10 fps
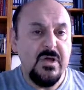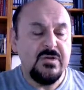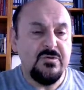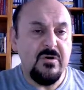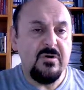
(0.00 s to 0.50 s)

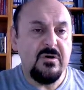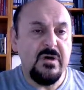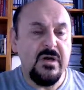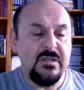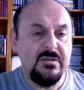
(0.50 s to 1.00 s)
So
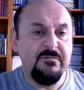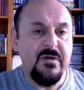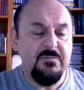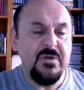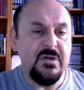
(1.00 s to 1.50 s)
at the
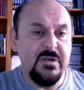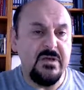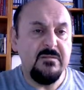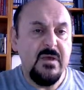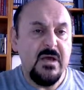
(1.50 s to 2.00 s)
very
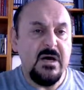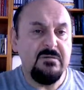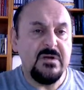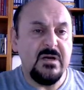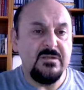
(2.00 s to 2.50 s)
beginning
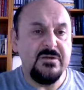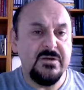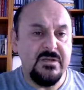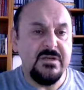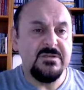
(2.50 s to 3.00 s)
our
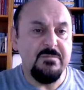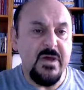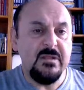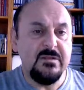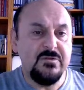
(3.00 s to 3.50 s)
condition is
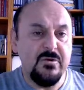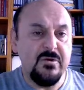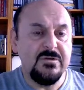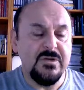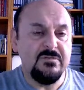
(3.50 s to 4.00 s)
met, so
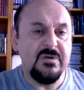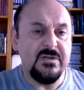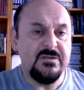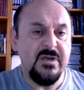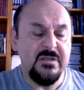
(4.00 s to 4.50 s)
just we can
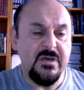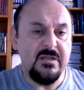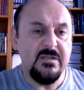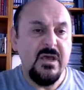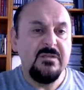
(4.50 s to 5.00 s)
say
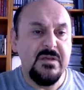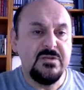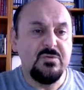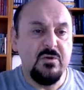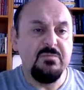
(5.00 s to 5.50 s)
that this
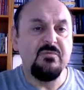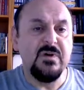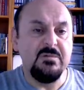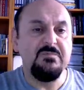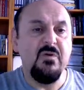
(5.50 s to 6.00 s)
loop
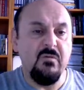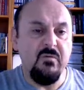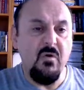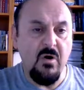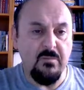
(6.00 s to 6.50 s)
will be
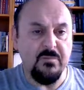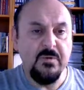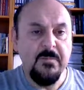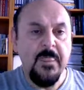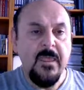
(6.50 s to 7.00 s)
performed,
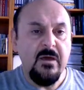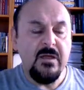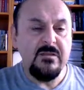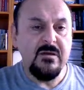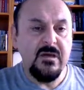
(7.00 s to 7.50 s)

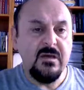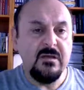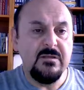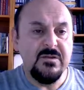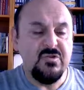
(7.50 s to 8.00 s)
and
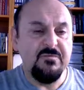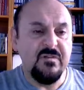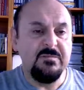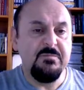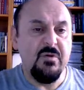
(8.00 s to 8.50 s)
this loop
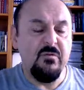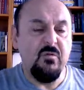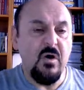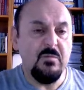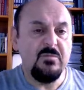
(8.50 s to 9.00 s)
will be
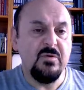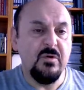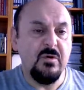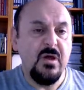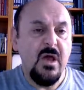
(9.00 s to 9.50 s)
performed
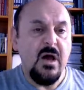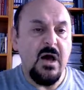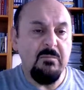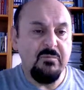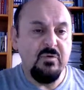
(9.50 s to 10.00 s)

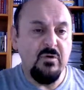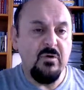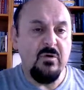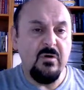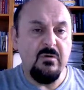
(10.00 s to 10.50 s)
up
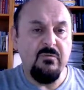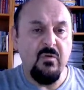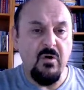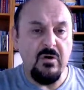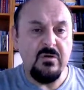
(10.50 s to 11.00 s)
to
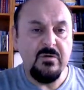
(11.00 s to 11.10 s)
4.